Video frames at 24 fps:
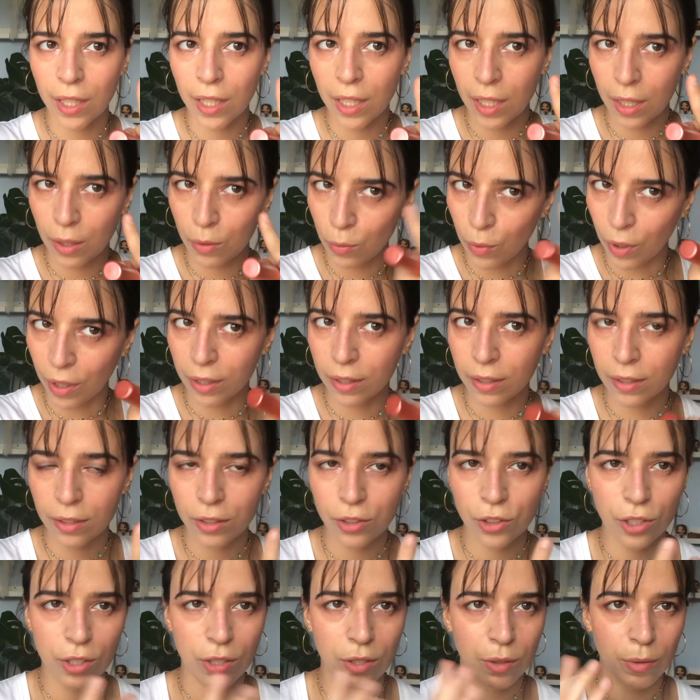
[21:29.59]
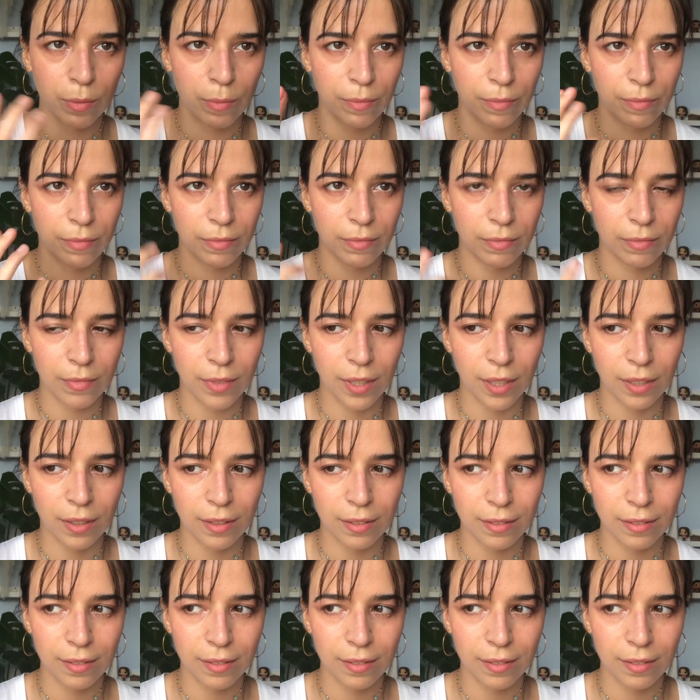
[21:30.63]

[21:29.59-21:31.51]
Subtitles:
and 1, just to like